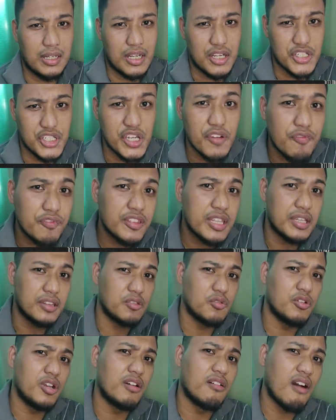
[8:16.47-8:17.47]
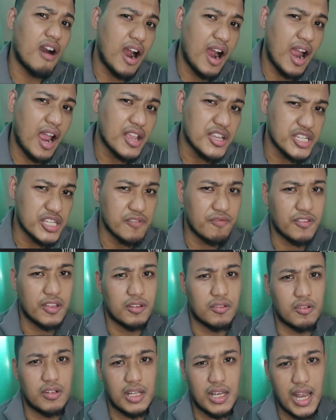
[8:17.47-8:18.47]
shifted to the right,
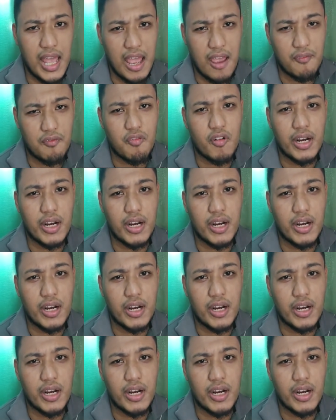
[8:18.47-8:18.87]
shifted to the left?